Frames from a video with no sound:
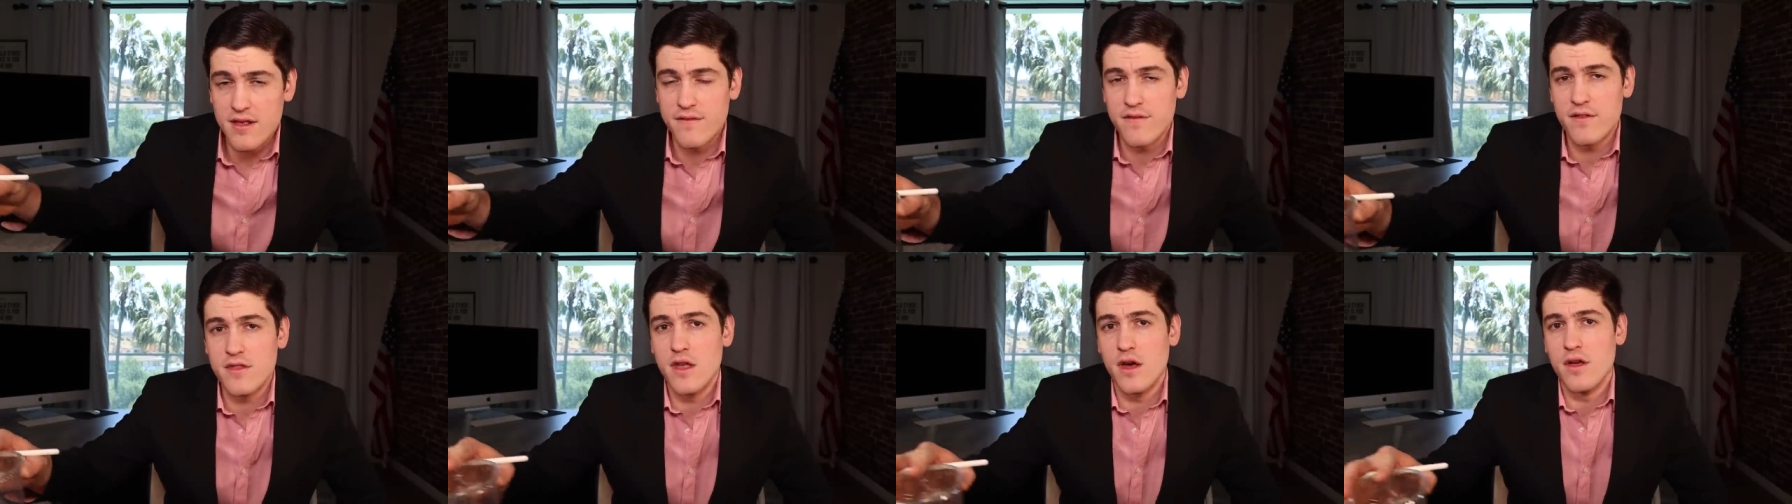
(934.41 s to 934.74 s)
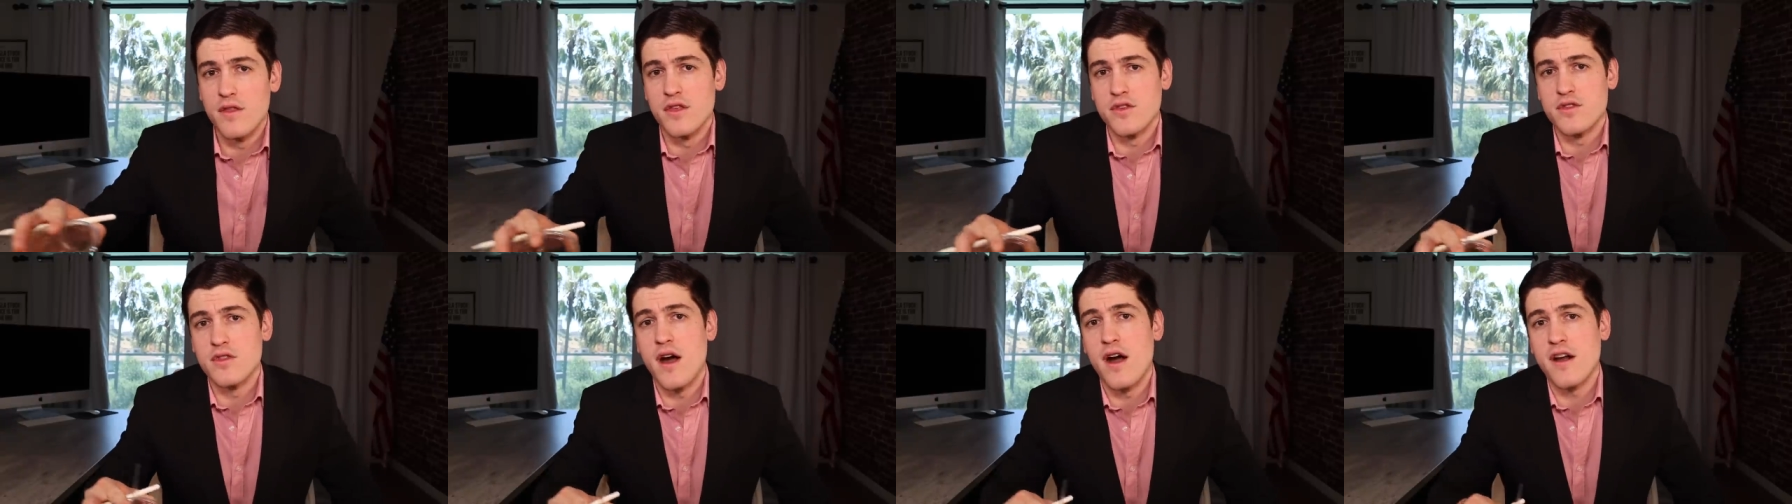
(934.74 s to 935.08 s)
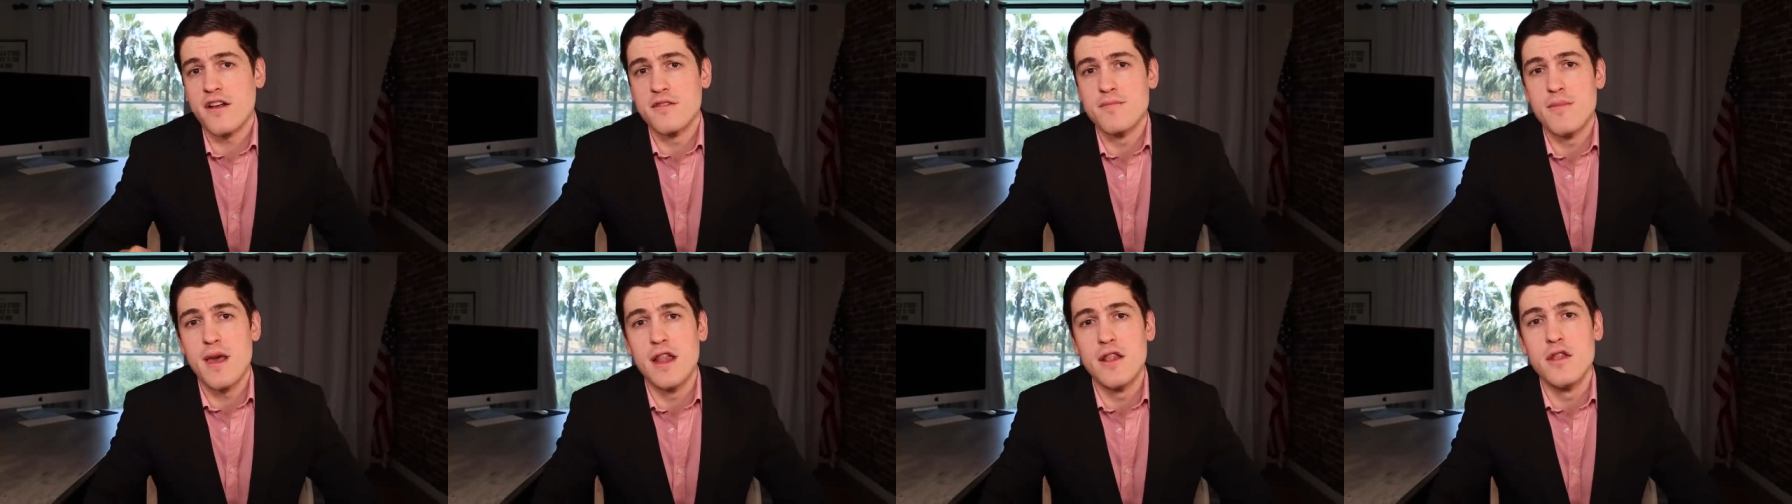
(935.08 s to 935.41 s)
even though the
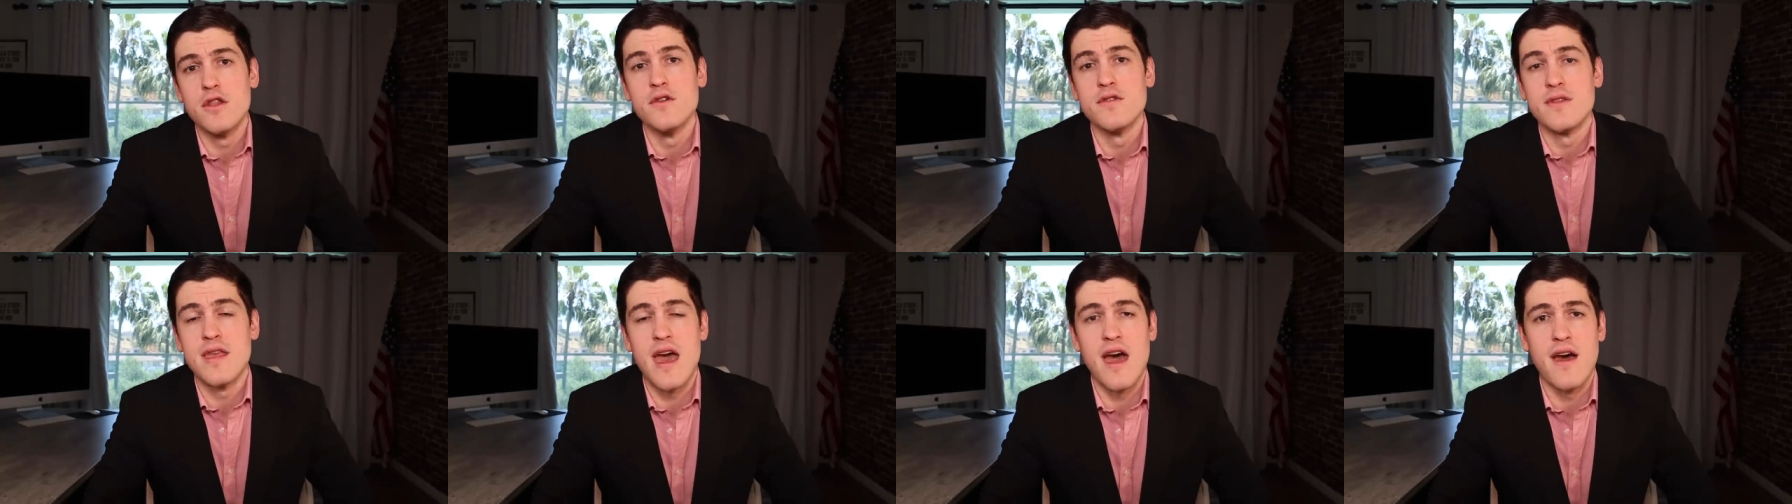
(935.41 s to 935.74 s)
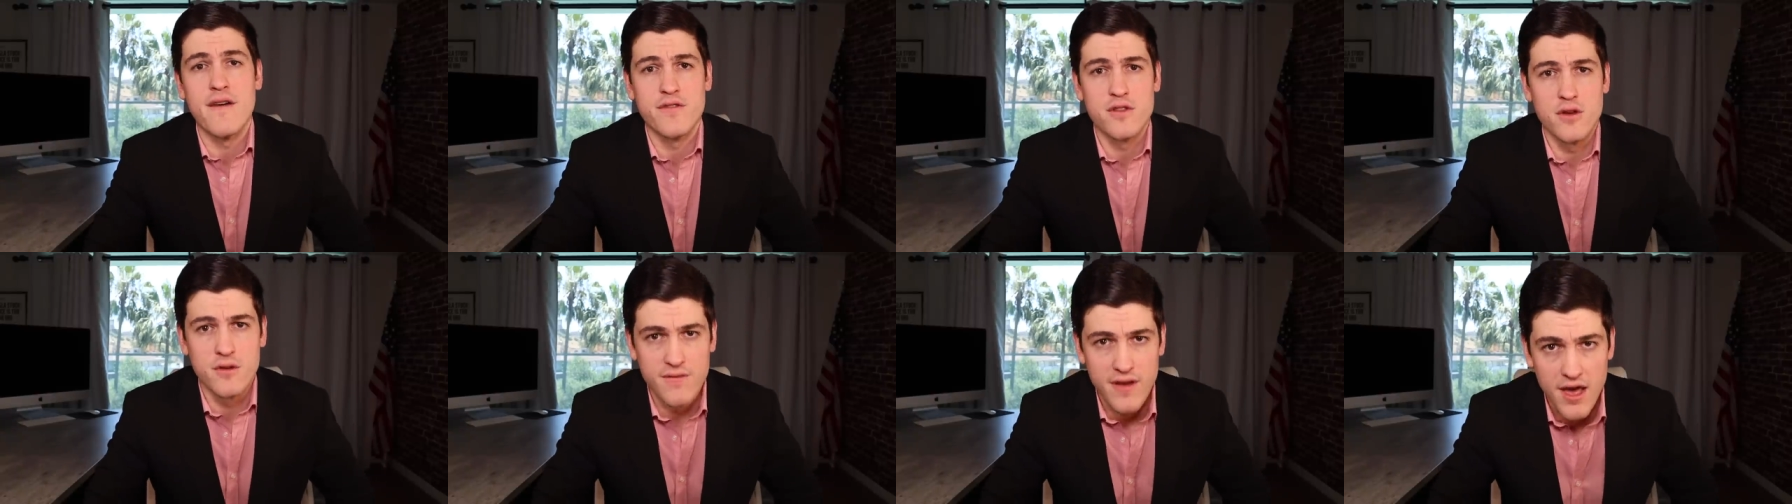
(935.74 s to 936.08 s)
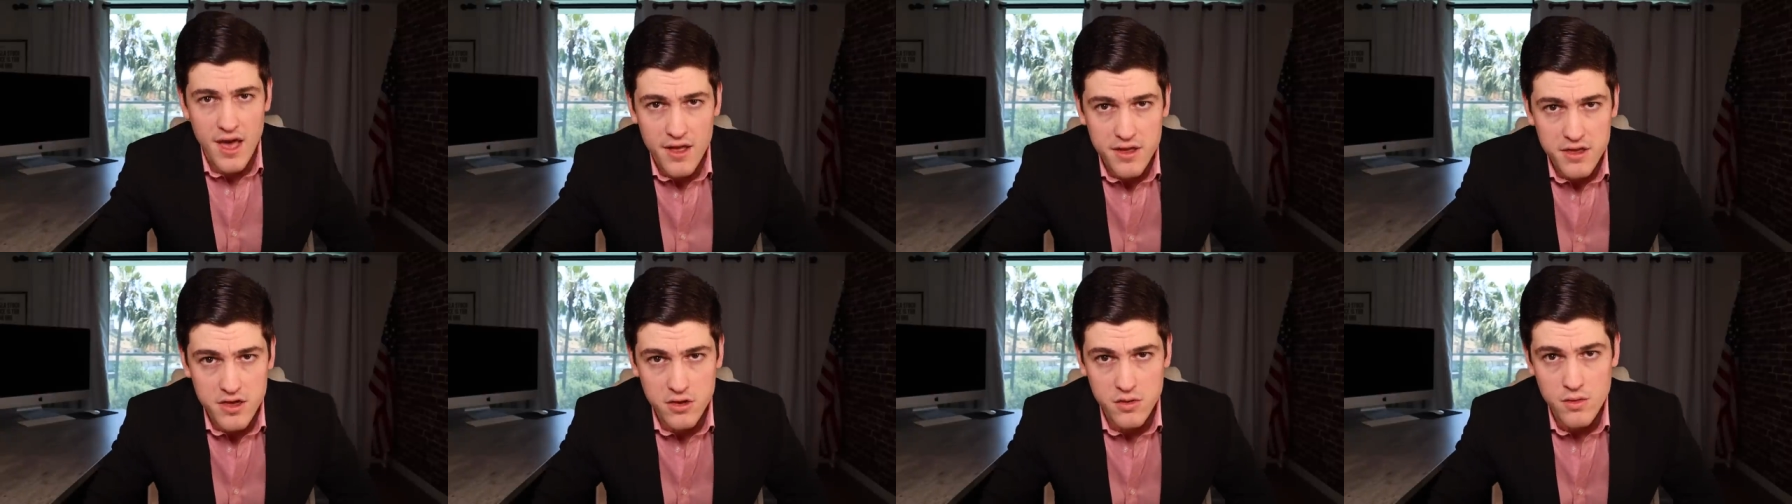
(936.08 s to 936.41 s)
stocks may lose half their
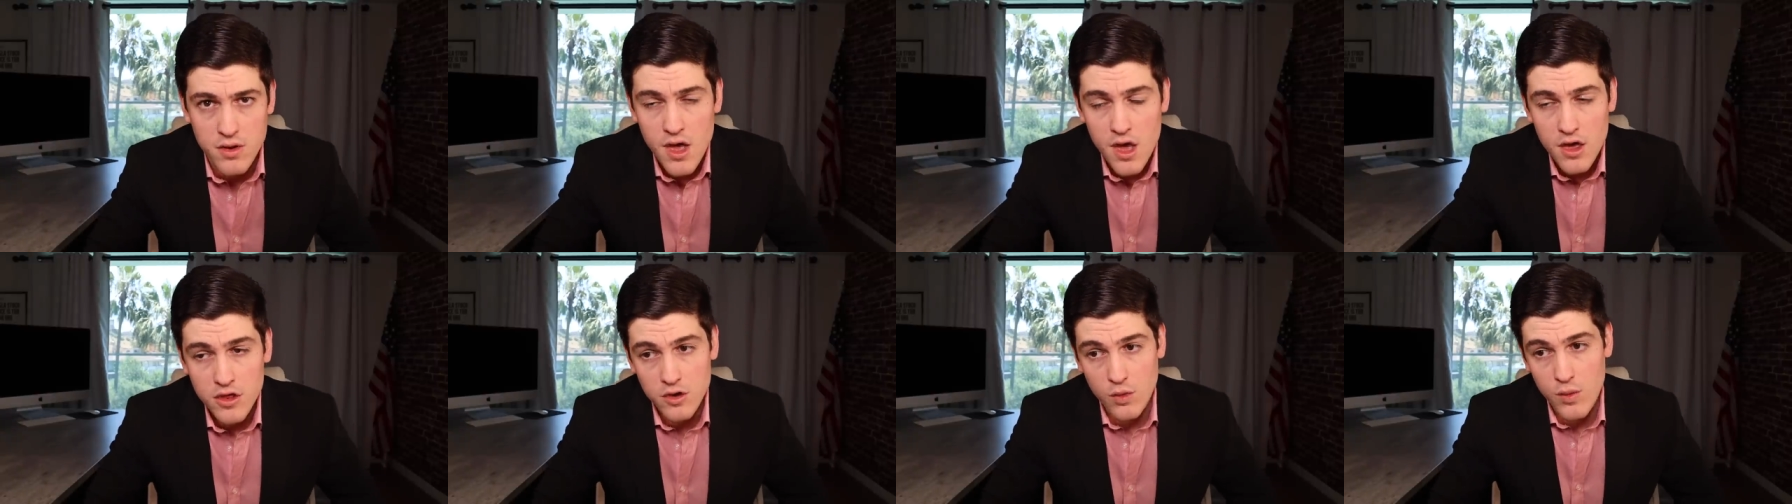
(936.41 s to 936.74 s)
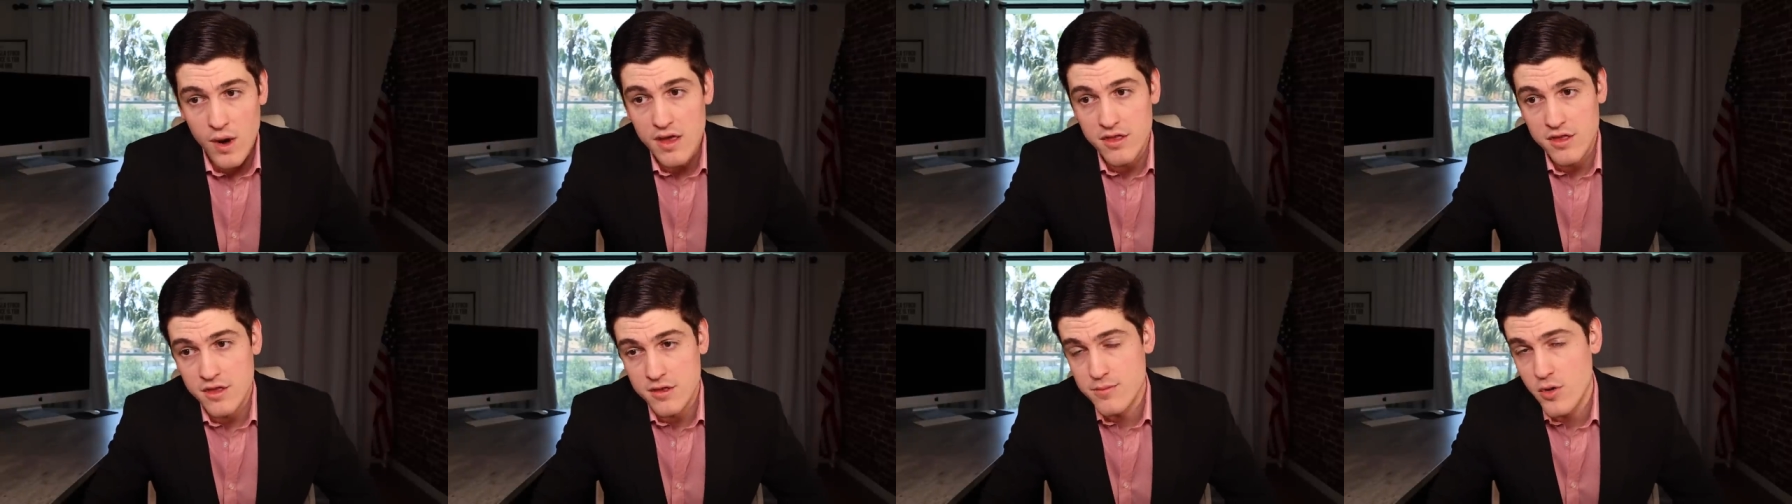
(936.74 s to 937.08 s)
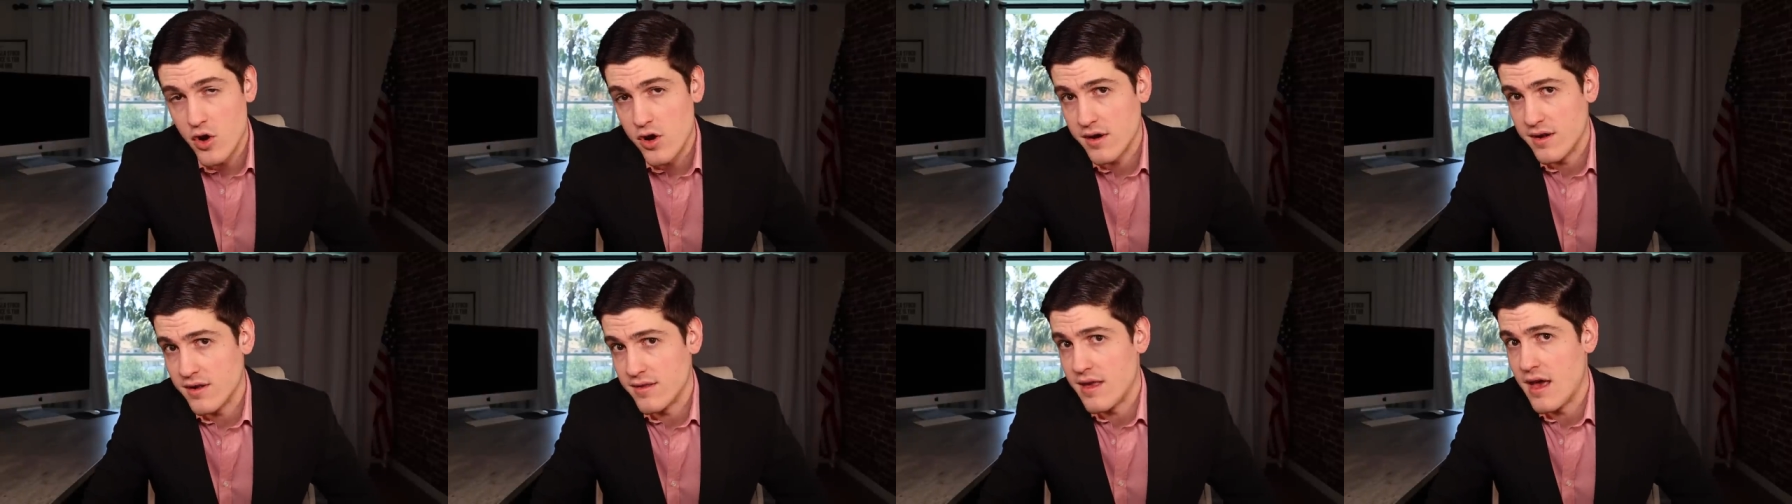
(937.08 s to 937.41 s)
value the way this
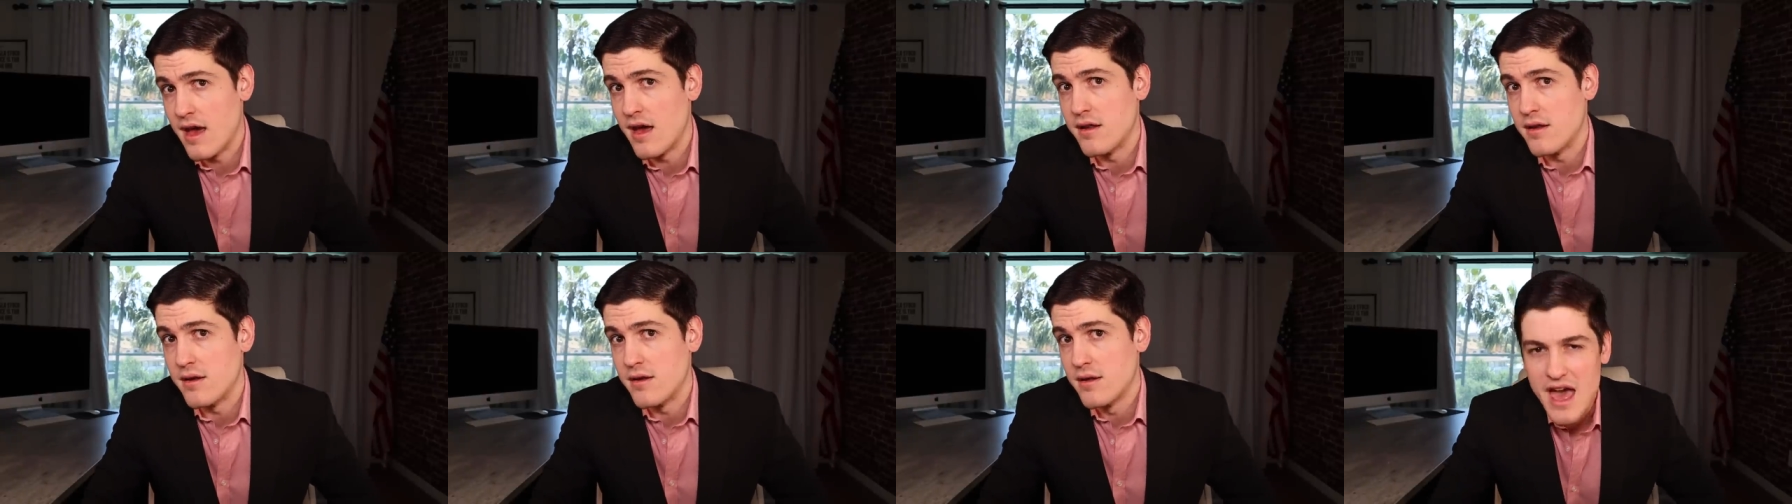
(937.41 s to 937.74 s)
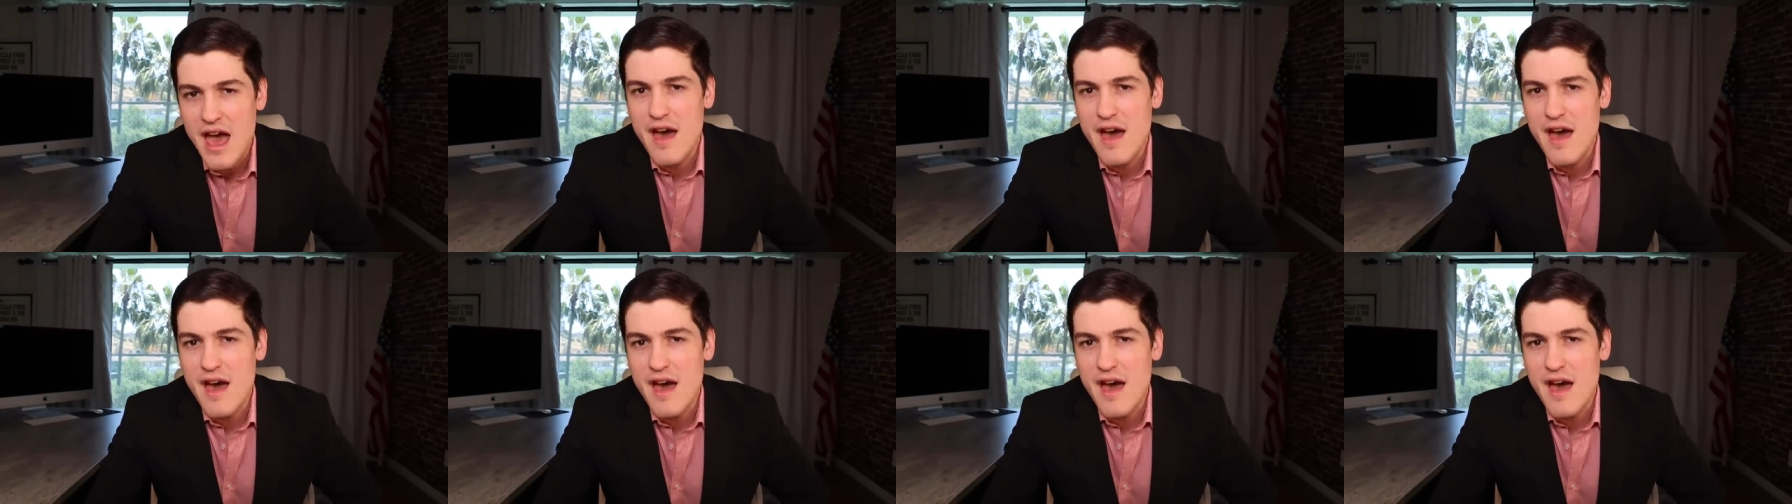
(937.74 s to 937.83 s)
market's headed.